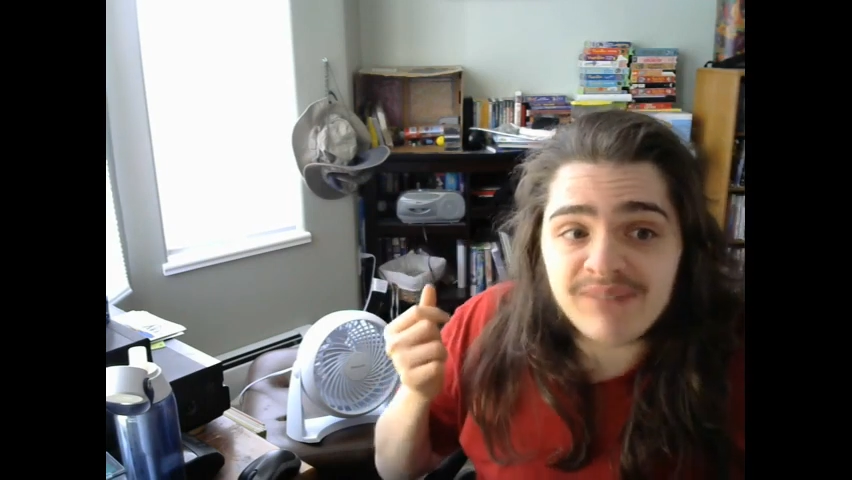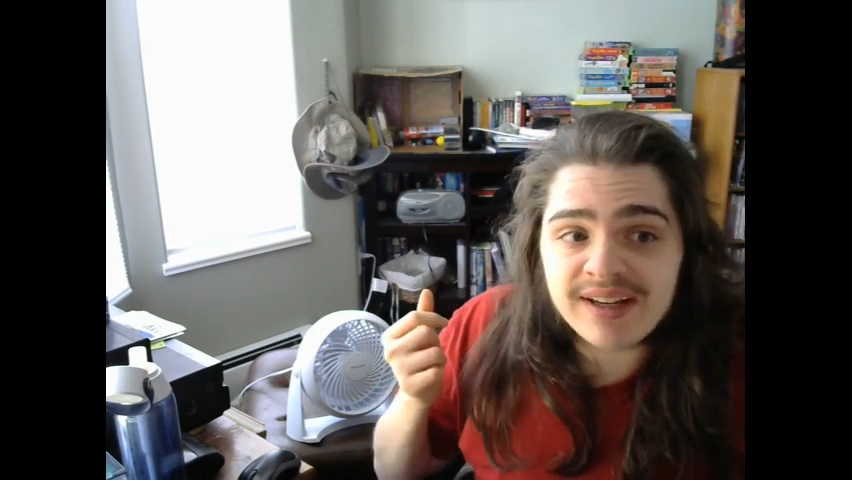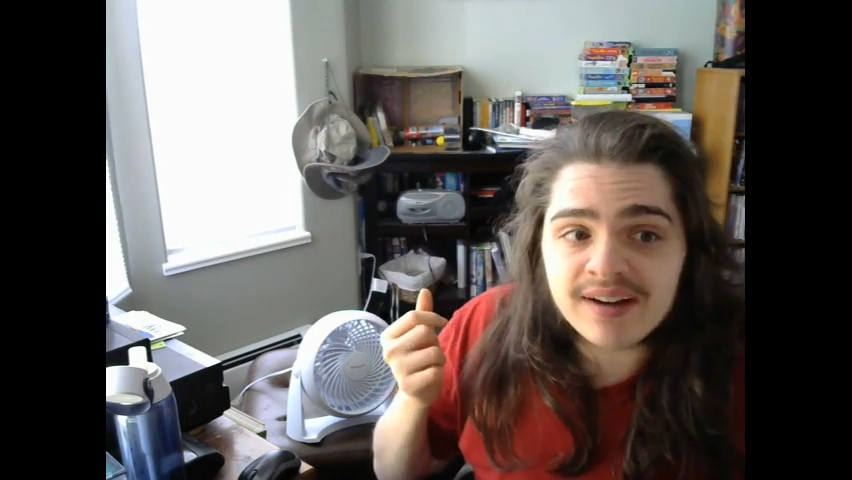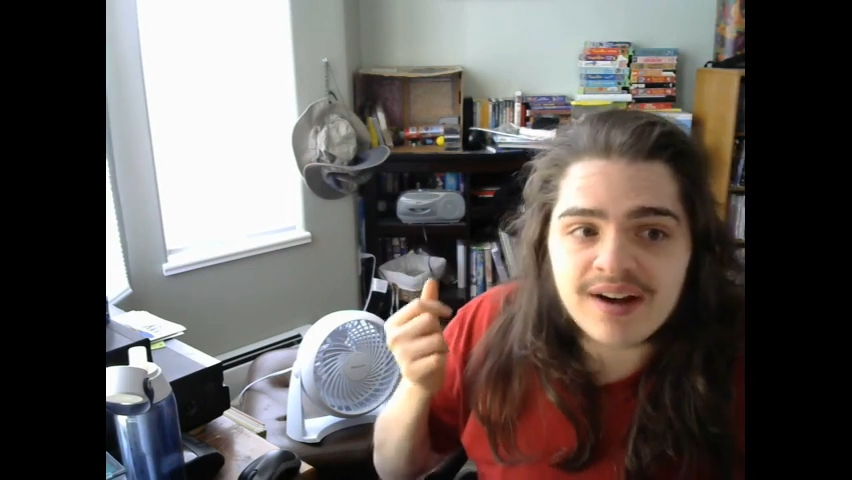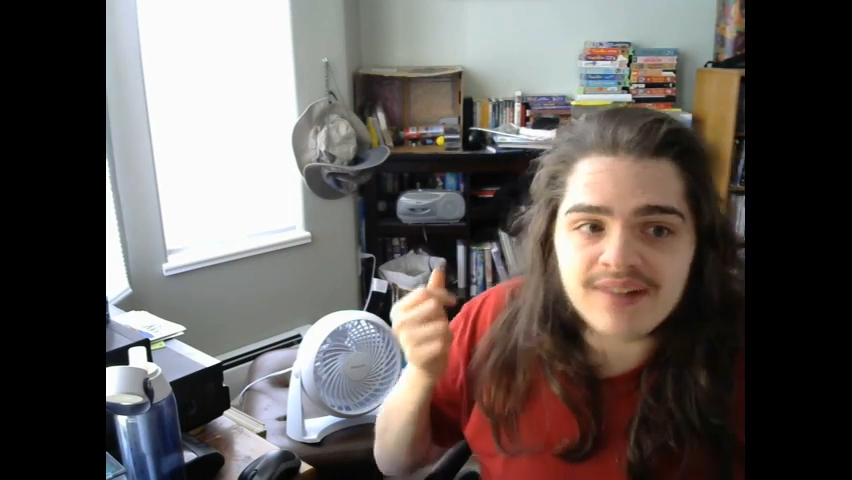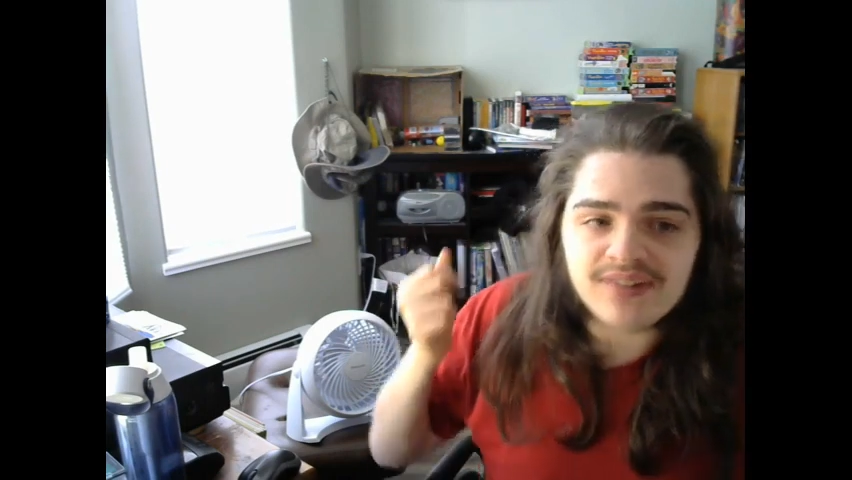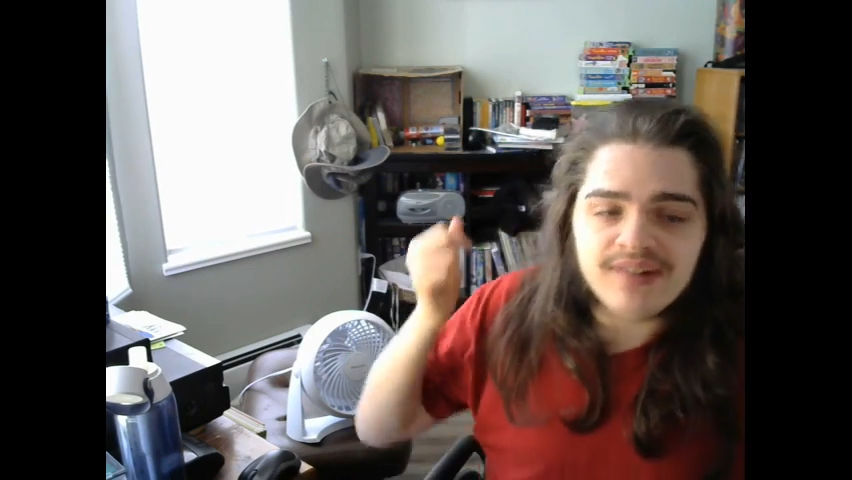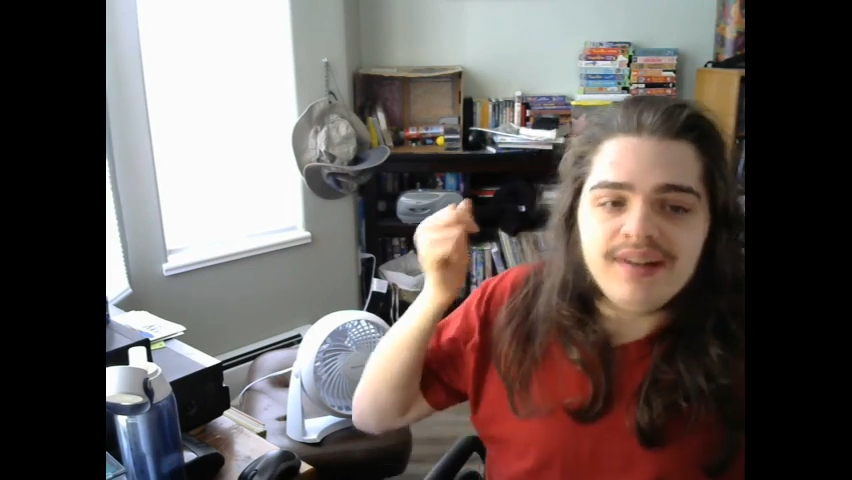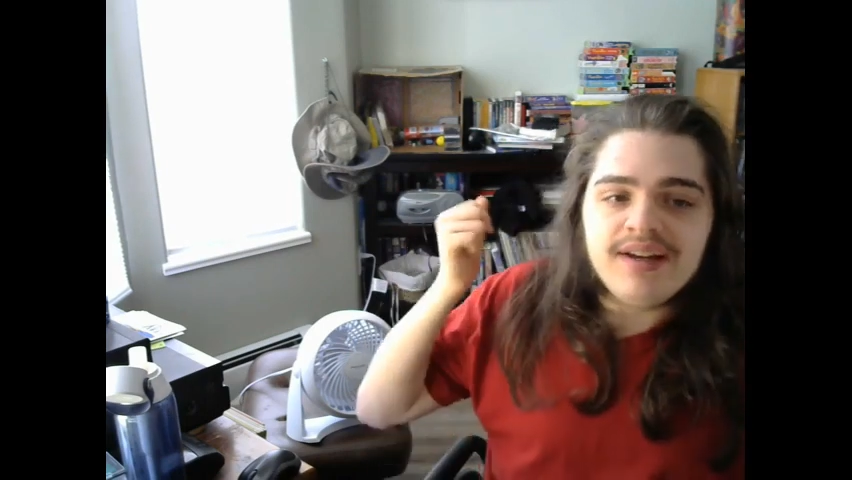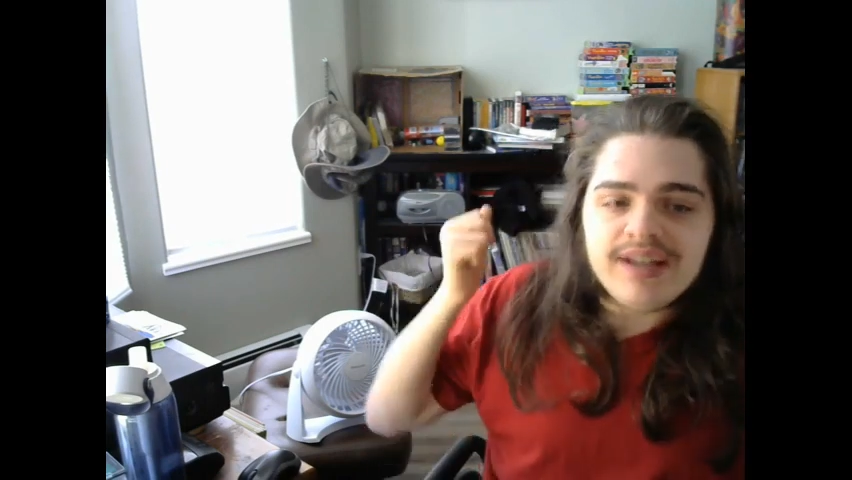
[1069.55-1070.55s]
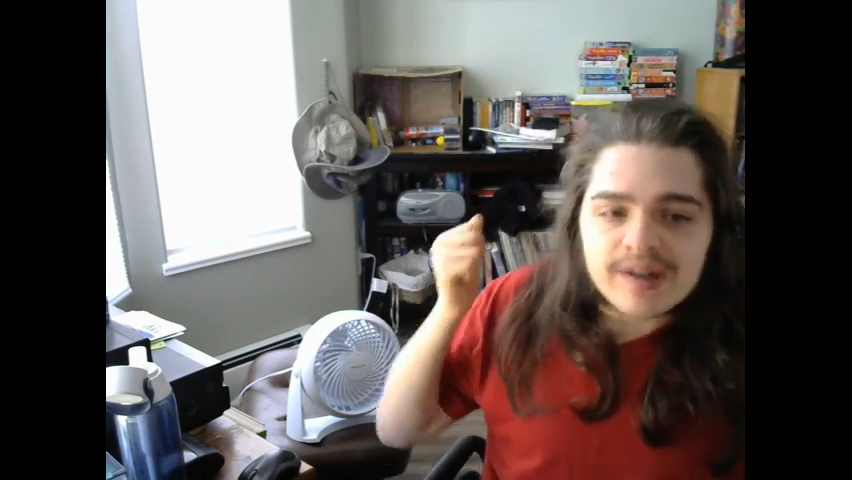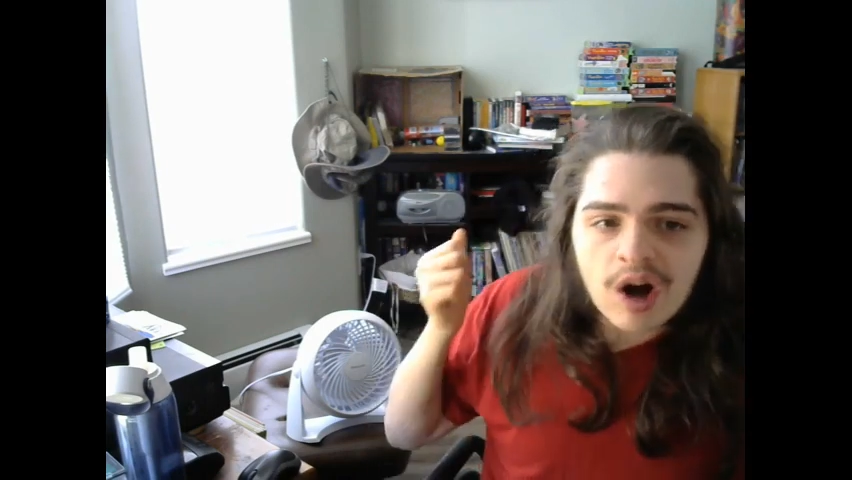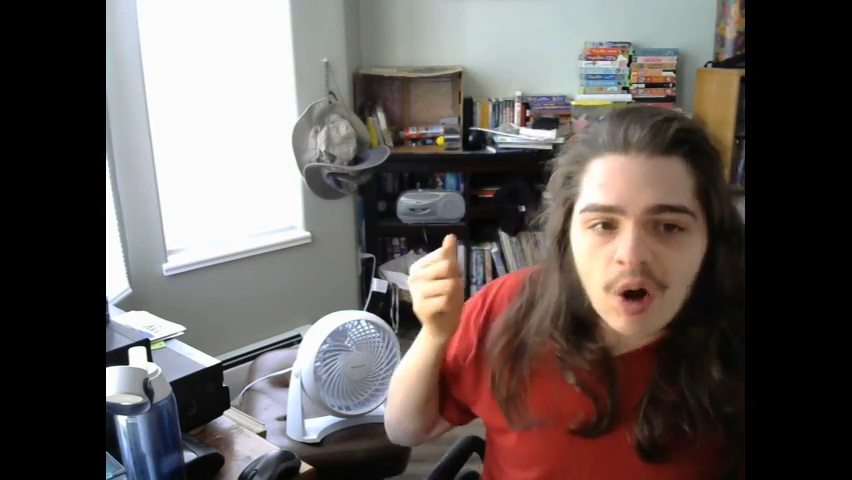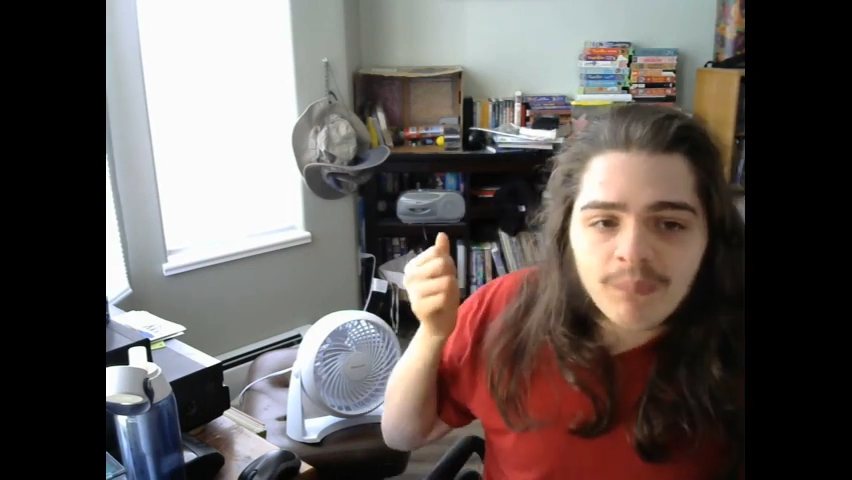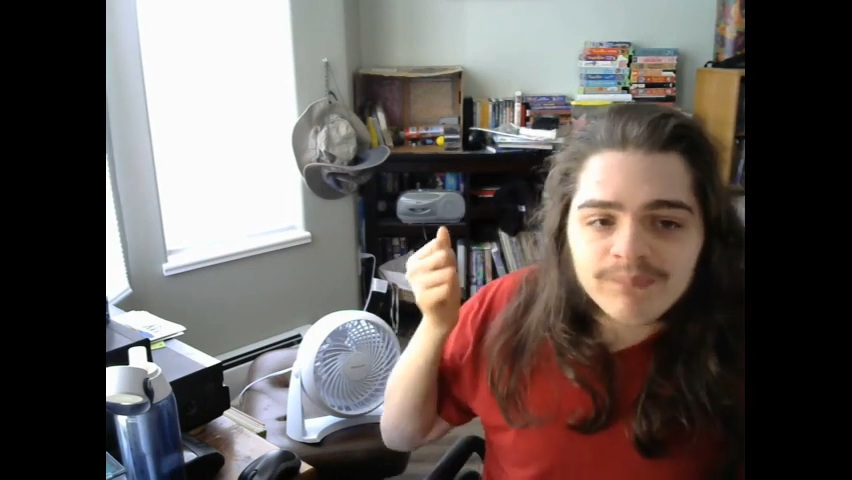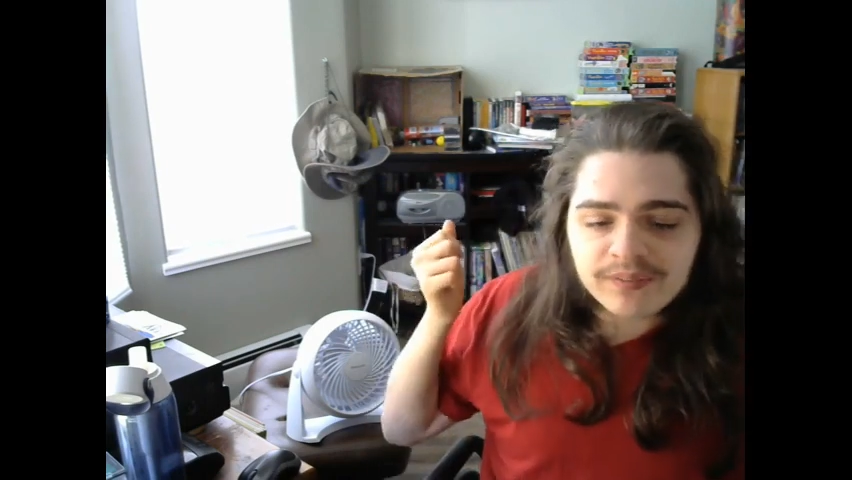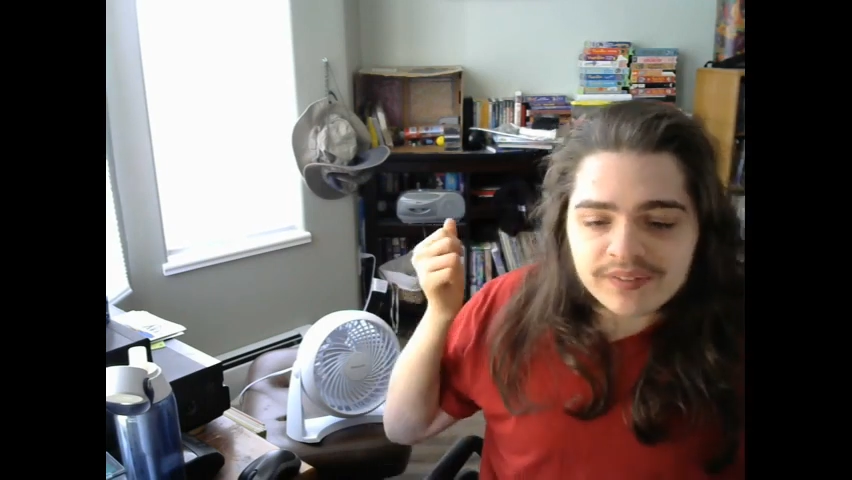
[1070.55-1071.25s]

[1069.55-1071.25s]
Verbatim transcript: because, you know,